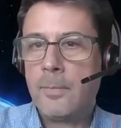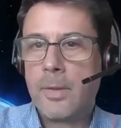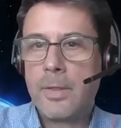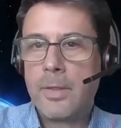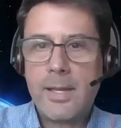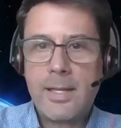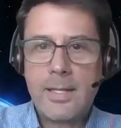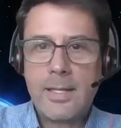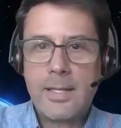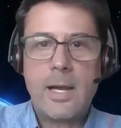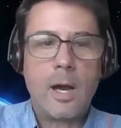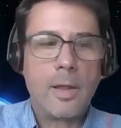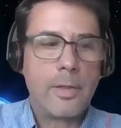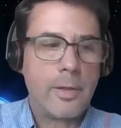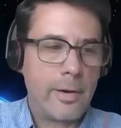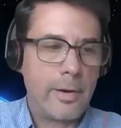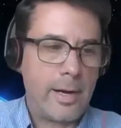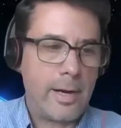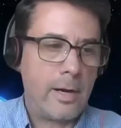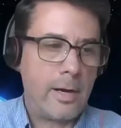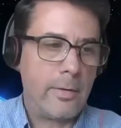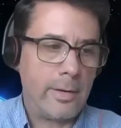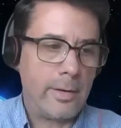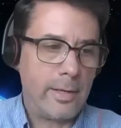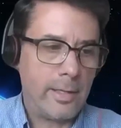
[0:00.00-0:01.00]
I think the other
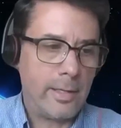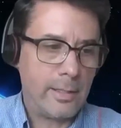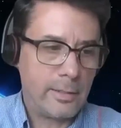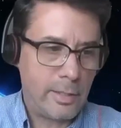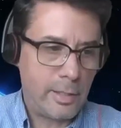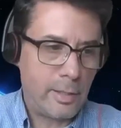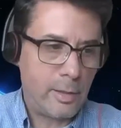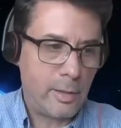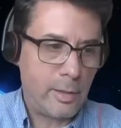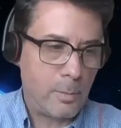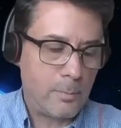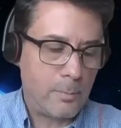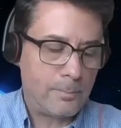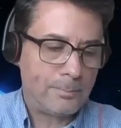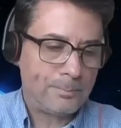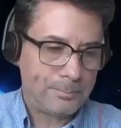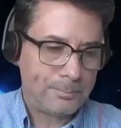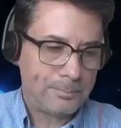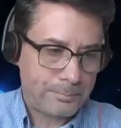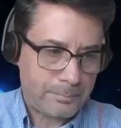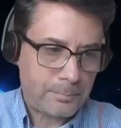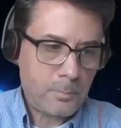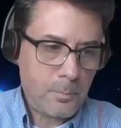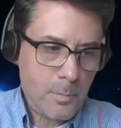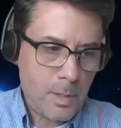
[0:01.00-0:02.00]
area too,
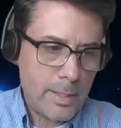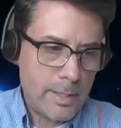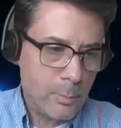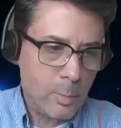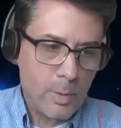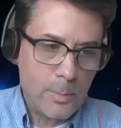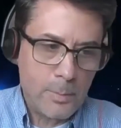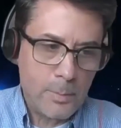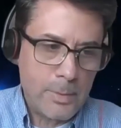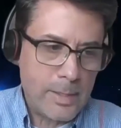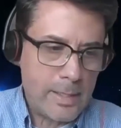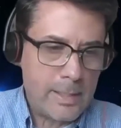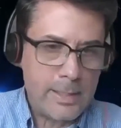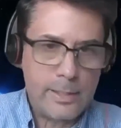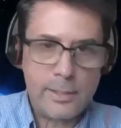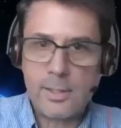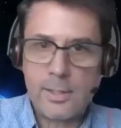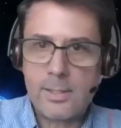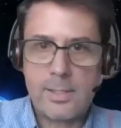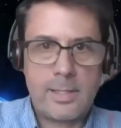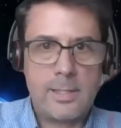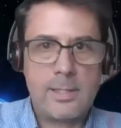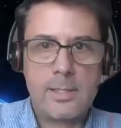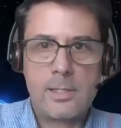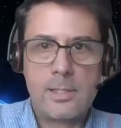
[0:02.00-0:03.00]
it would be
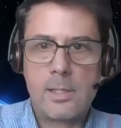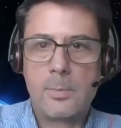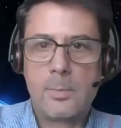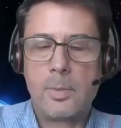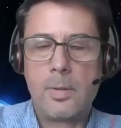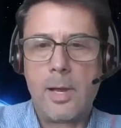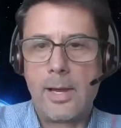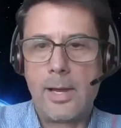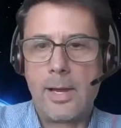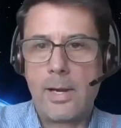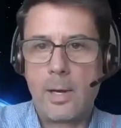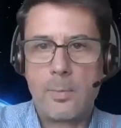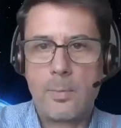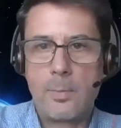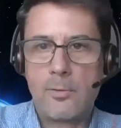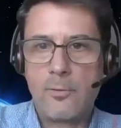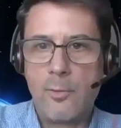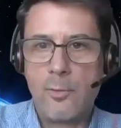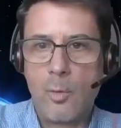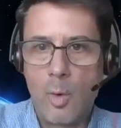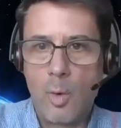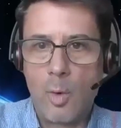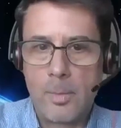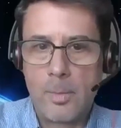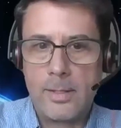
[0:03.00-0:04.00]
just in supplier
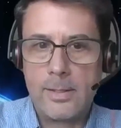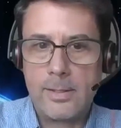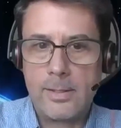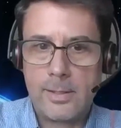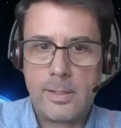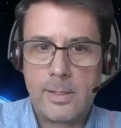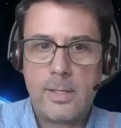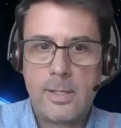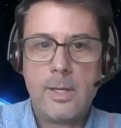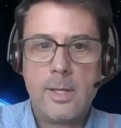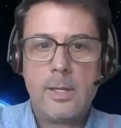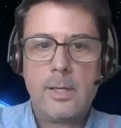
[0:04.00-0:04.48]
performance.